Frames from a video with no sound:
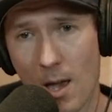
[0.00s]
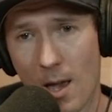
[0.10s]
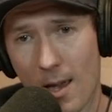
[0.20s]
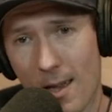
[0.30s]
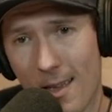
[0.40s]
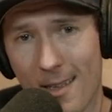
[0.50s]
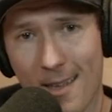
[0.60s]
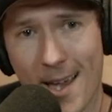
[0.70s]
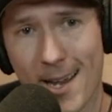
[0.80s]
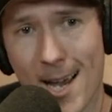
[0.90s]
What
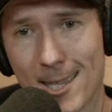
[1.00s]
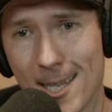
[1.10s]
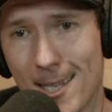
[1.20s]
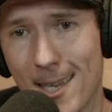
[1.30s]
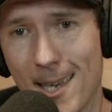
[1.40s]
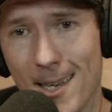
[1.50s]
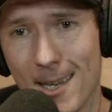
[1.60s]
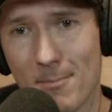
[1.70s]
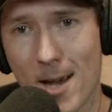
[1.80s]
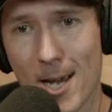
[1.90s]
I got the king
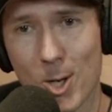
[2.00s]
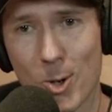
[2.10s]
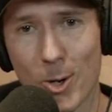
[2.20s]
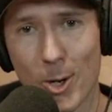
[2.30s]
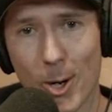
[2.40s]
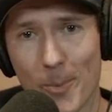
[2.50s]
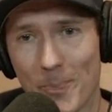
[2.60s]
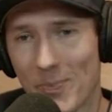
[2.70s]
in my corner.